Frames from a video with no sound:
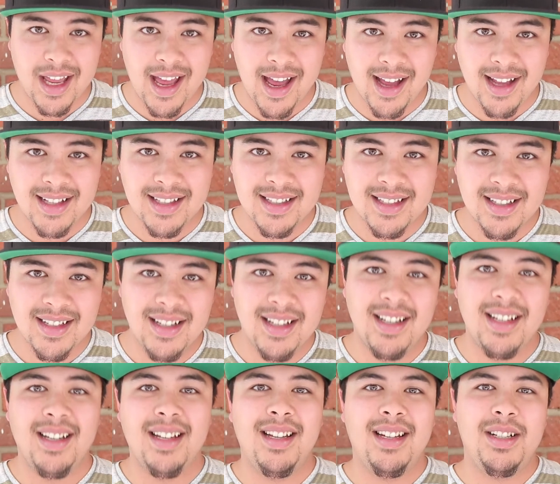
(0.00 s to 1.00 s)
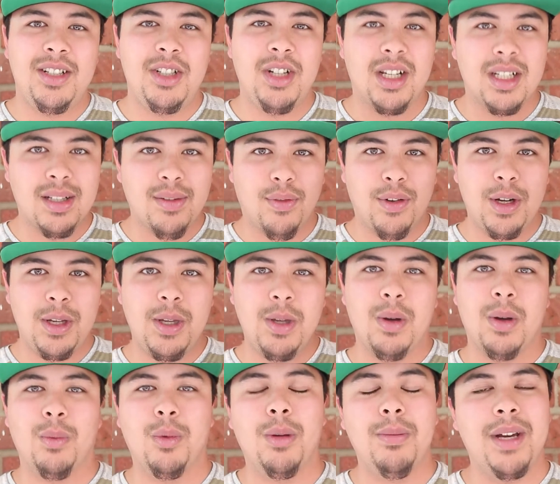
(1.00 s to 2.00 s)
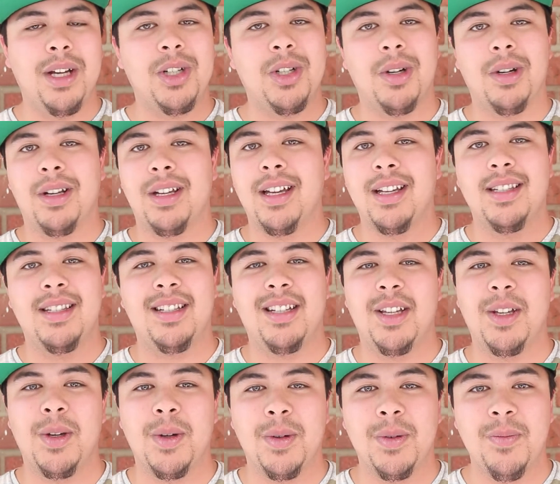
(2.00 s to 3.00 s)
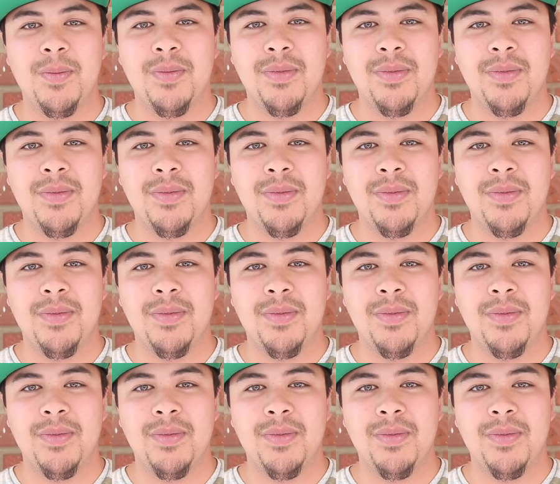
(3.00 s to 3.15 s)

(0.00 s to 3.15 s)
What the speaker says: hats just for you, and we'll make sure it gets to you.